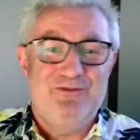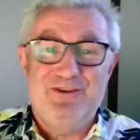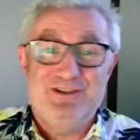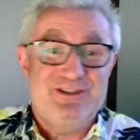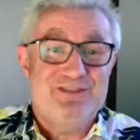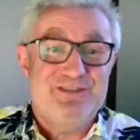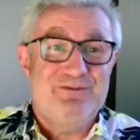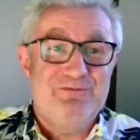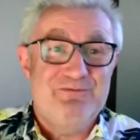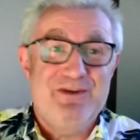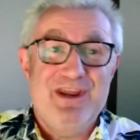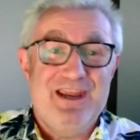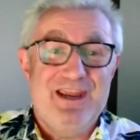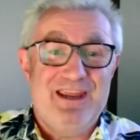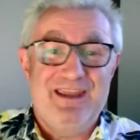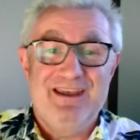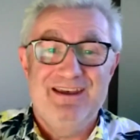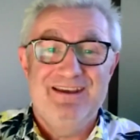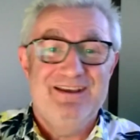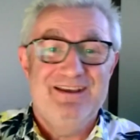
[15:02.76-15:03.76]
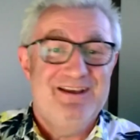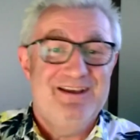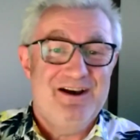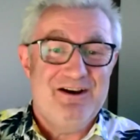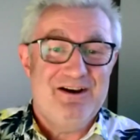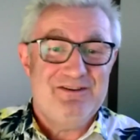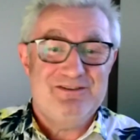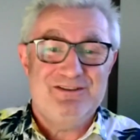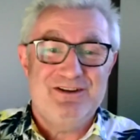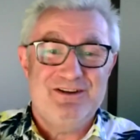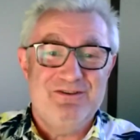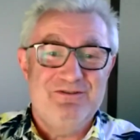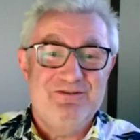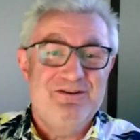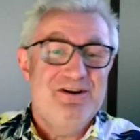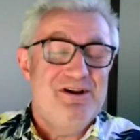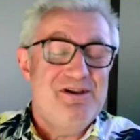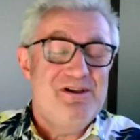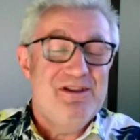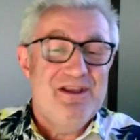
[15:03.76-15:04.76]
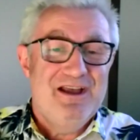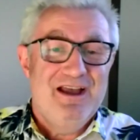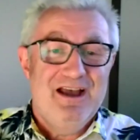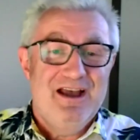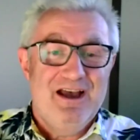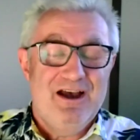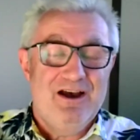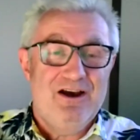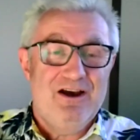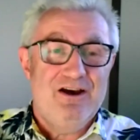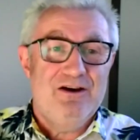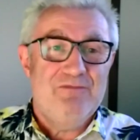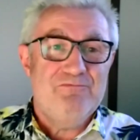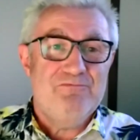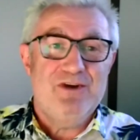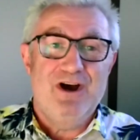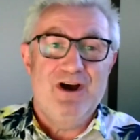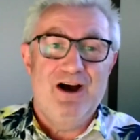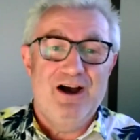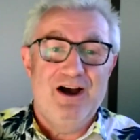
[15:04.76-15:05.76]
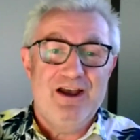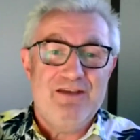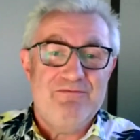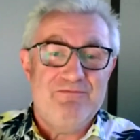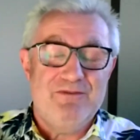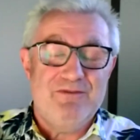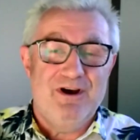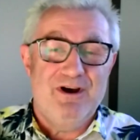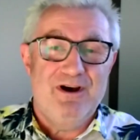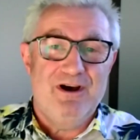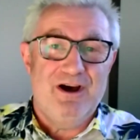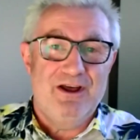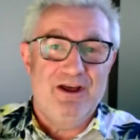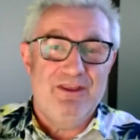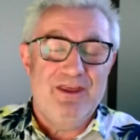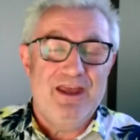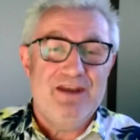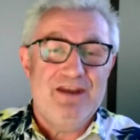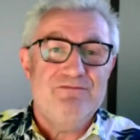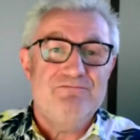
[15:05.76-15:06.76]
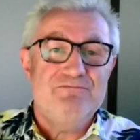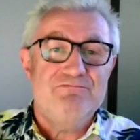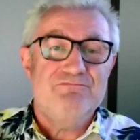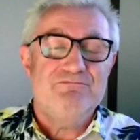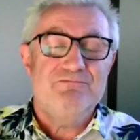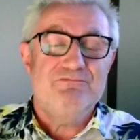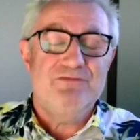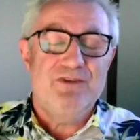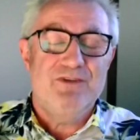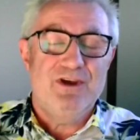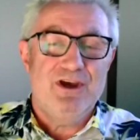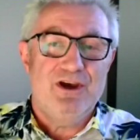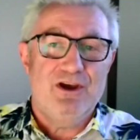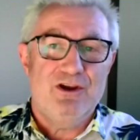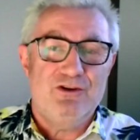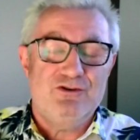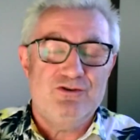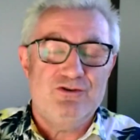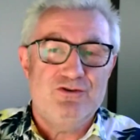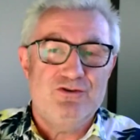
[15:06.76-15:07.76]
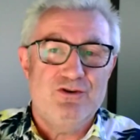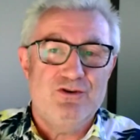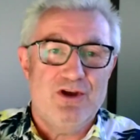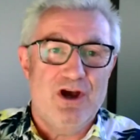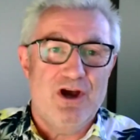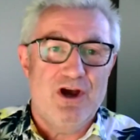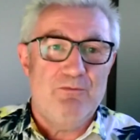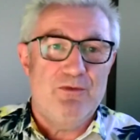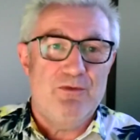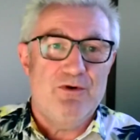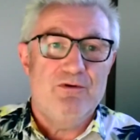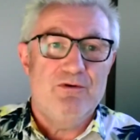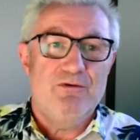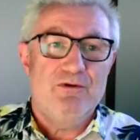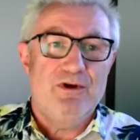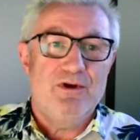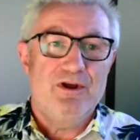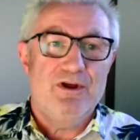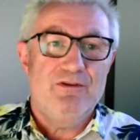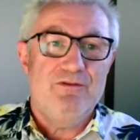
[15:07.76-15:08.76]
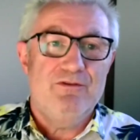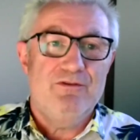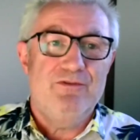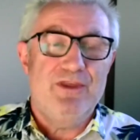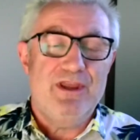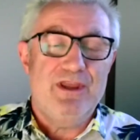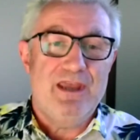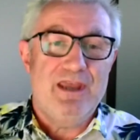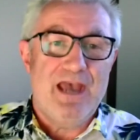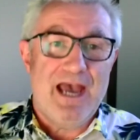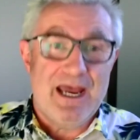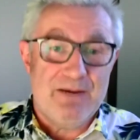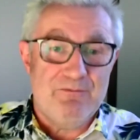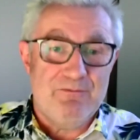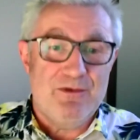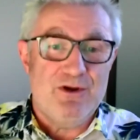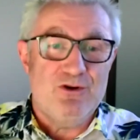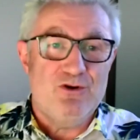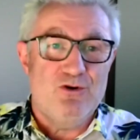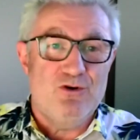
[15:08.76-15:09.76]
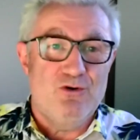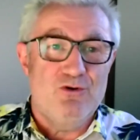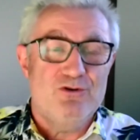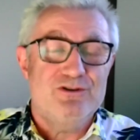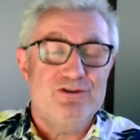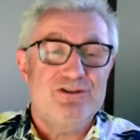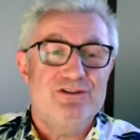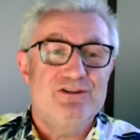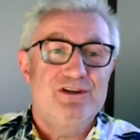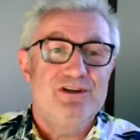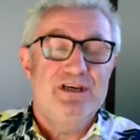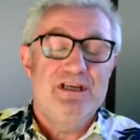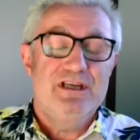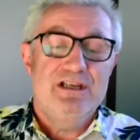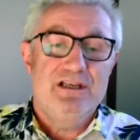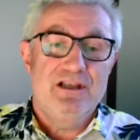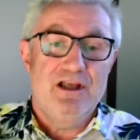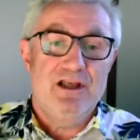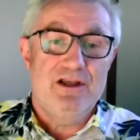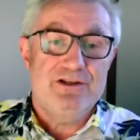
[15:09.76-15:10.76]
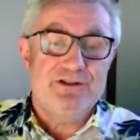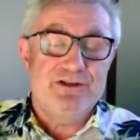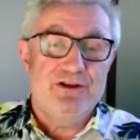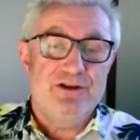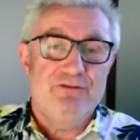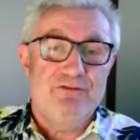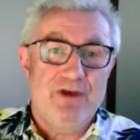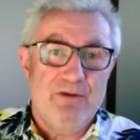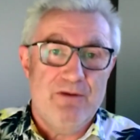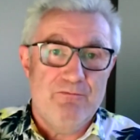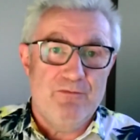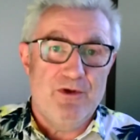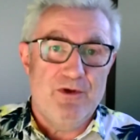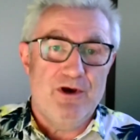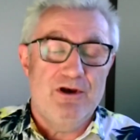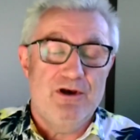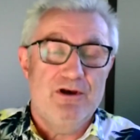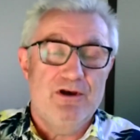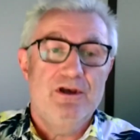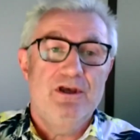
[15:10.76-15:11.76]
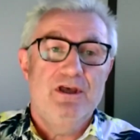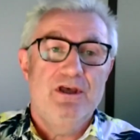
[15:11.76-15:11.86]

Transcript: this is for me. So I then took up the admin course last November,